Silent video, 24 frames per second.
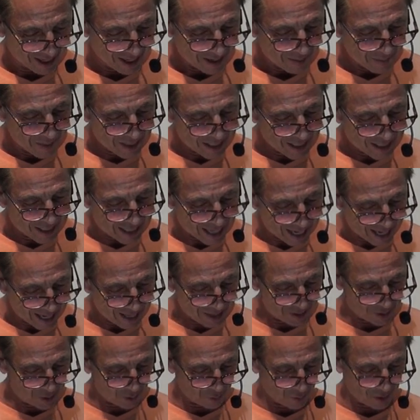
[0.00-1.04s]
Be
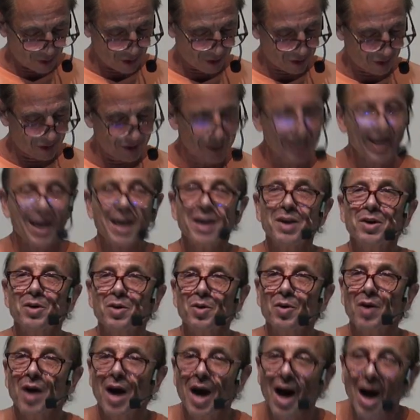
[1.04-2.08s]
kind to one another,
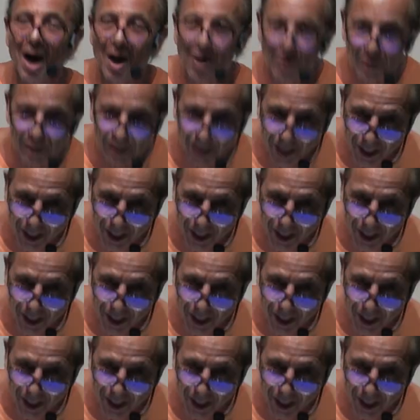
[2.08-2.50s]
tender hearted